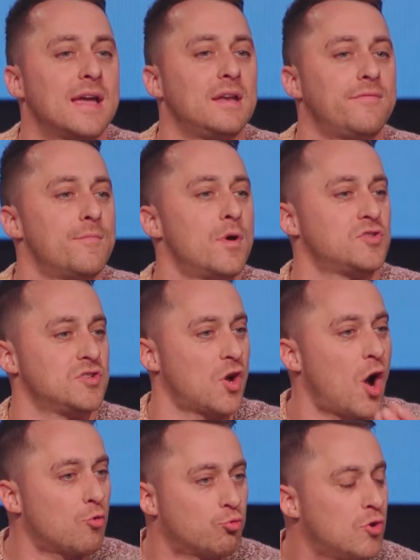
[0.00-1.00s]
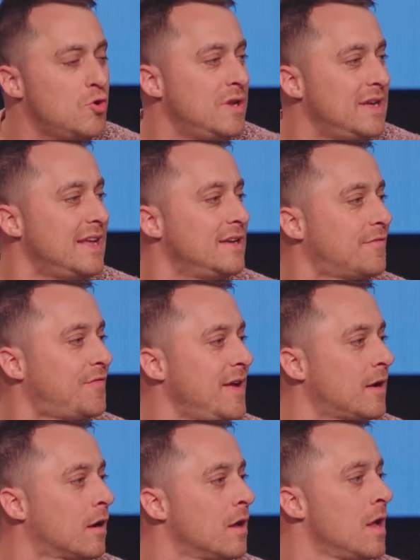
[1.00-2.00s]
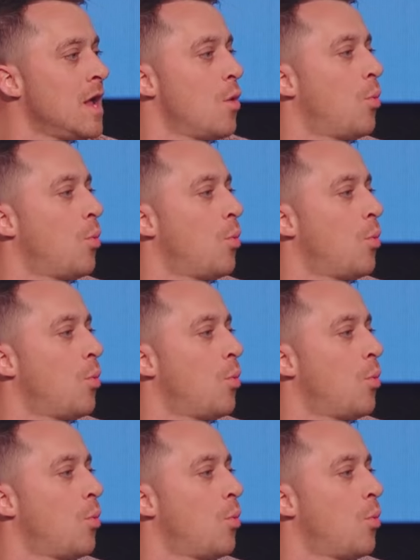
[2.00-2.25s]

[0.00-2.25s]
negative emotions are rooted into fear.